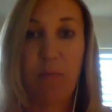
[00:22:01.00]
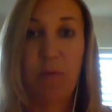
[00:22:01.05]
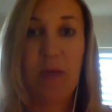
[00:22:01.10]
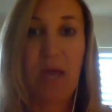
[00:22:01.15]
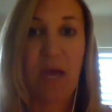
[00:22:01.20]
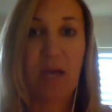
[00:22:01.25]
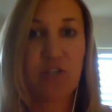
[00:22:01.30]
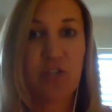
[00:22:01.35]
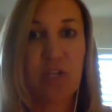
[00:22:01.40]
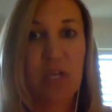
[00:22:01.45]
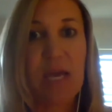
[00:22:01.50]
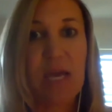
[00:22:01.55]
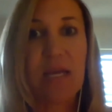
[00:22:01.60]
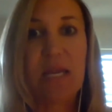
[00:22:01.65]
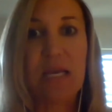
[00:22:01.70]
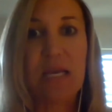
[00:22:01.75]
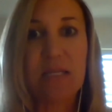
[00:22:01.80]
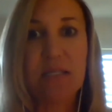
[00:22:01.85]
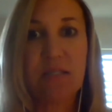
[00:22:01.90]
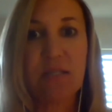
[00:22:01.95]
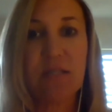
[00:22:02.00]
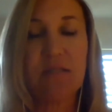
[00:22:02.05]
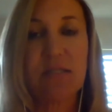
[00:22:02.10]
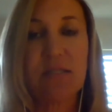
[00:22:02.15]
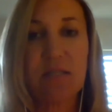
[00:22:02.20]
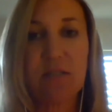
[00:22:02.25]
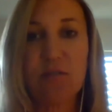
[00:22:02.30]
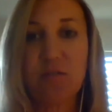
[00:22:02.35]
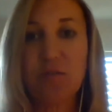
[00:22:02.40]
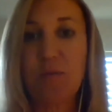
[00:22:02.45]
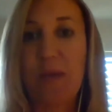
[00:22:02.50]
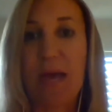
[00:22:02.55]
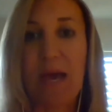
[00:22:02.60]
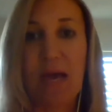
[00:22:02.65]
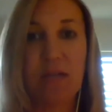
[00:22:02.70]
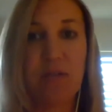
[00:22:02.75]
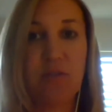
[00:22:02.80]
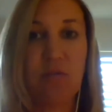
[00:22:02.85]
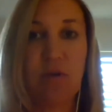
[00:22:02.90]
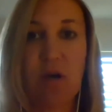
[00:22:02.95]
actually had hands-on skills we
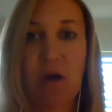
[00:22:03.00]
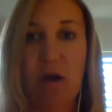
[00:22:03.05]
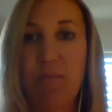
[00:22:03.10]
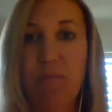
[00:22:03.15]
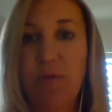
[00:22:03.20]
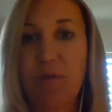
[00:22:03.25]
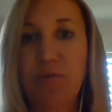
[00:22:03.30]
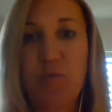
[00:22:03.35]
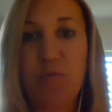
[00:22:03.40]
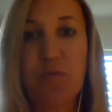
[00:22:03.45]
had to accomplish.